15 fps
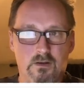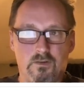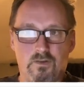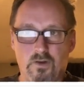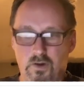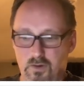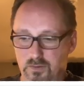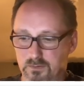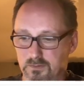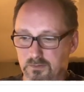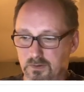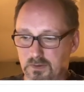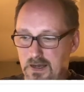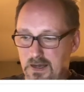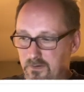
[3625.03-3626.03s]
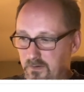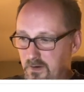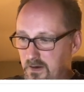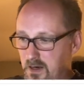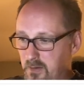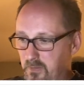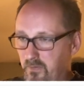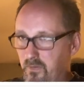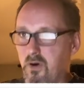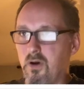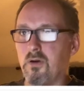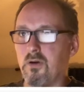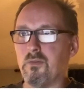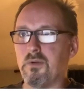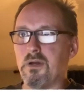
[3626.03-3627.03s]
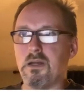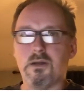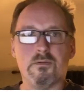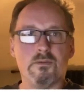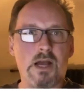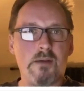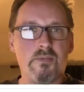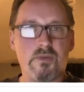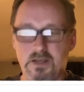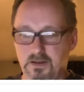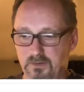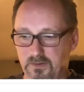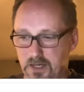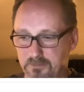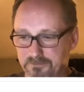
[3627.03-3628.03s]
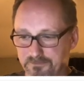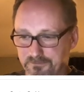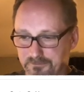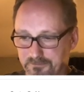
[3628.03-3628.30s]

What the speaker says: So last thing here before we wrap things up,